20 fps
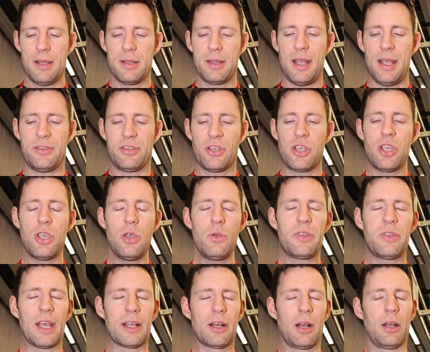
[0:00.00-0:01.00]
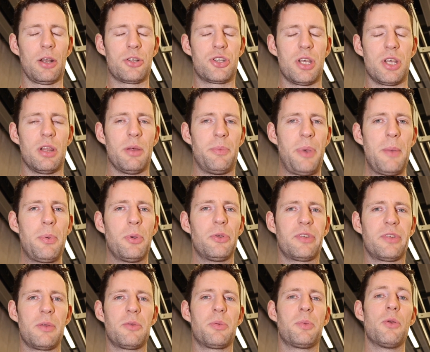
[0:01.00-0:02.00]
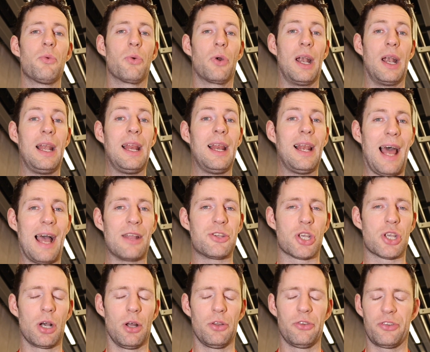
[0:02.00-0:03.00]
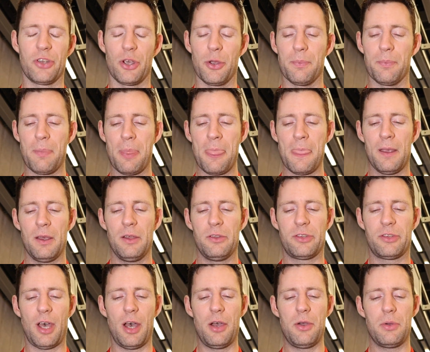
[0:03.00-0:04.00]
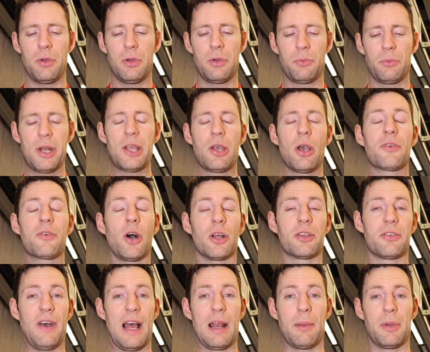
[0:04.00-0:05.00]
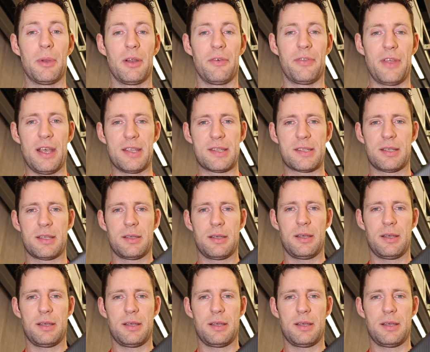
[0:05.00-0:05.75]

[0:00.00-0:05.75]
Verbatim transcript: it's a new technology that people seem to be really latching onto. So Ricoh have got development of this